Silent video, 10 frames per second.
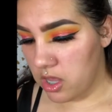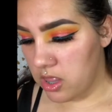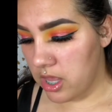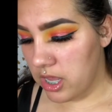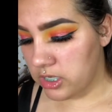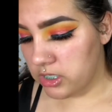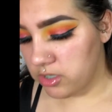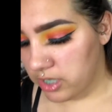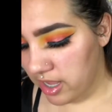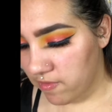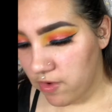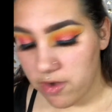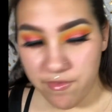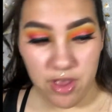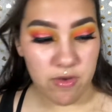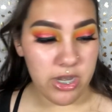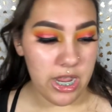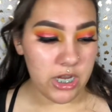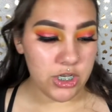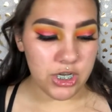And then today for
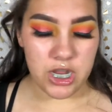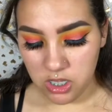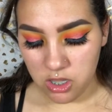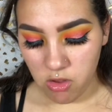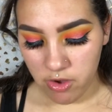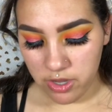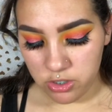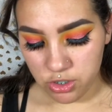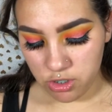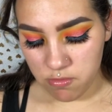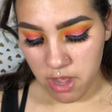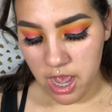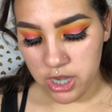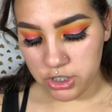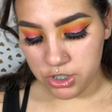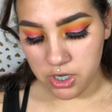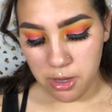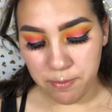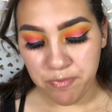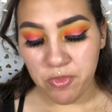foundation, the L'Oreal True Match
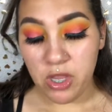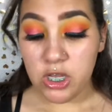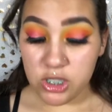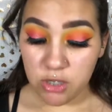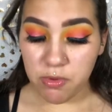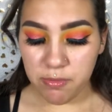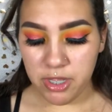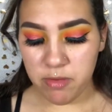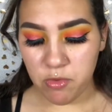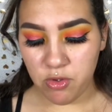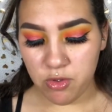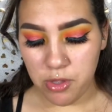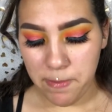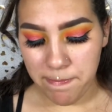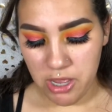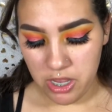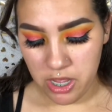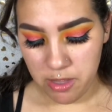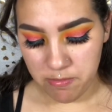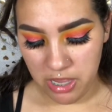Super Blendable
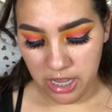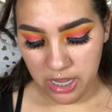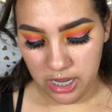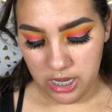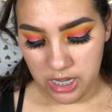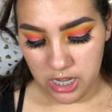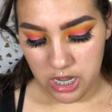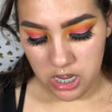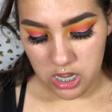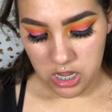Makeup in